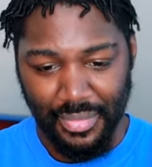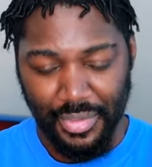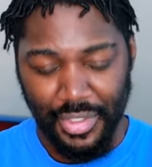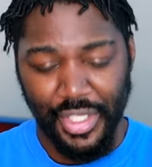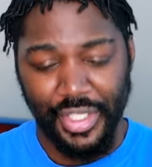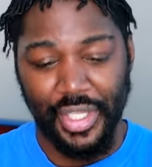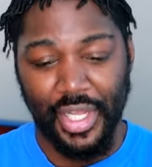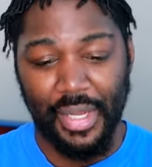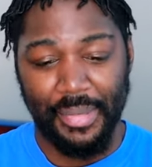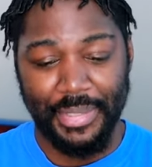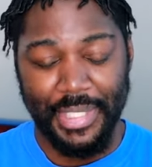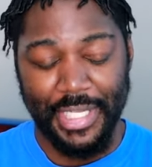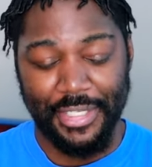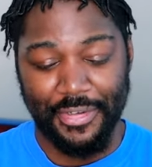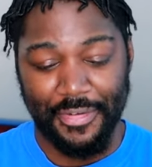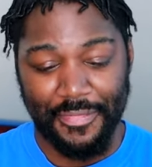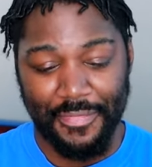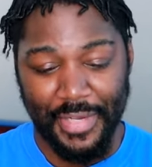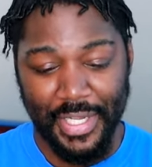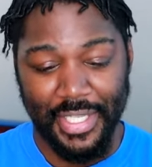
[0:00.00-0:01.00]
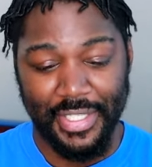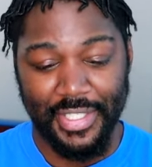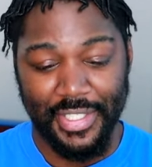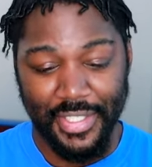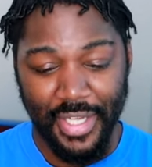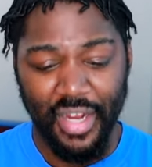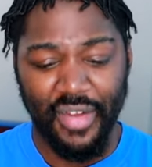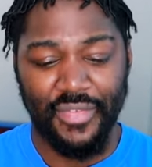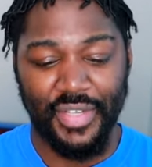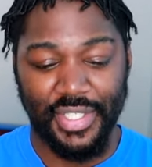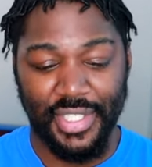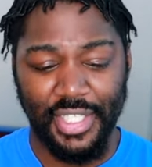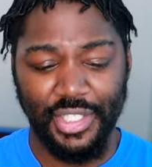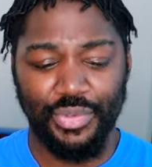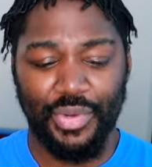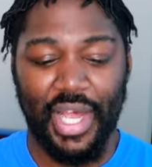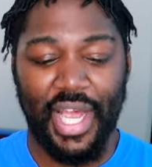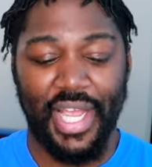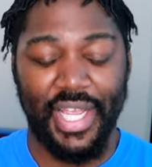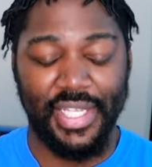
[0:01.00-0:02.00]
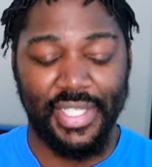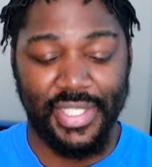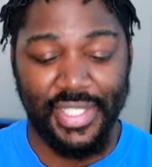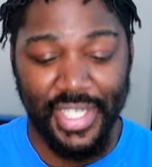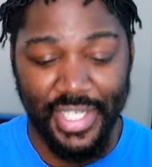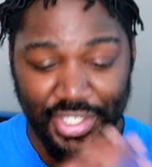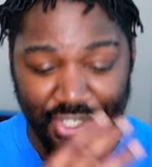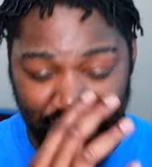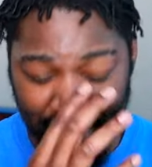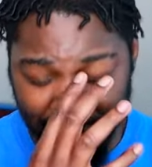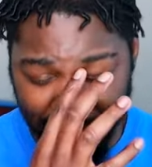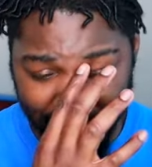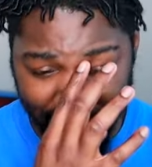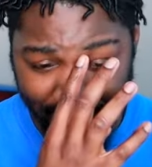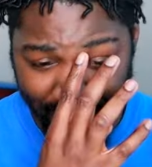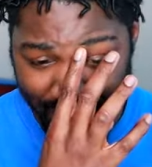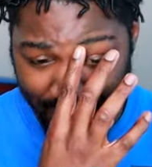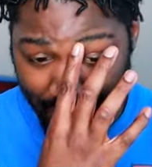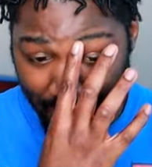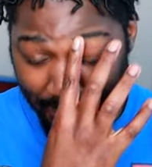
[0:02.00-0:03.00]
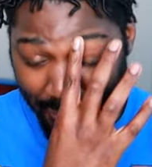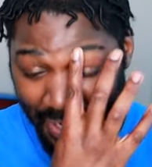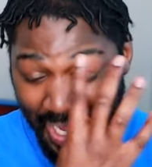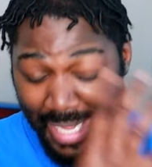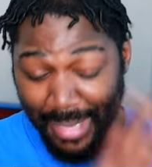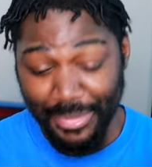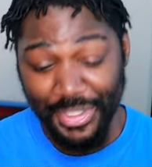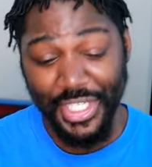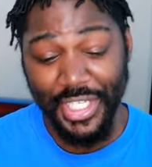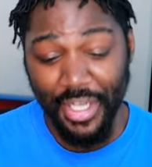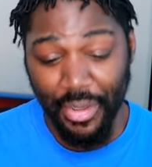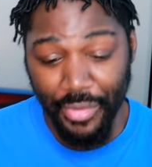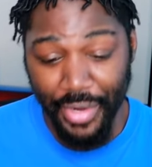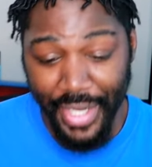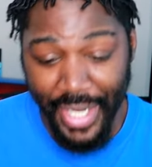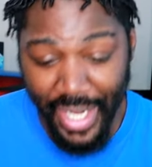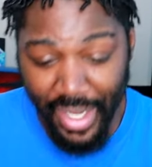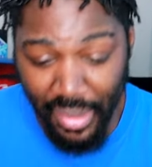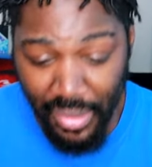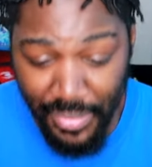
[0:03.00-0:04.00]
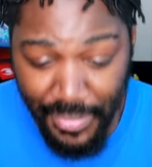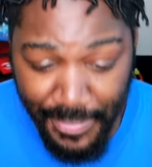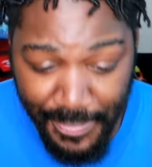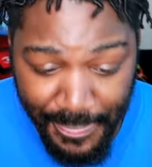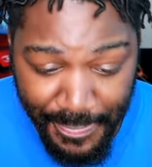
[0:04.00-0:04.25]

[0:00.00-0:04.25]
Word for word: You need to update your fucking service. That's why I didn't say shit to you. Your 5G going out.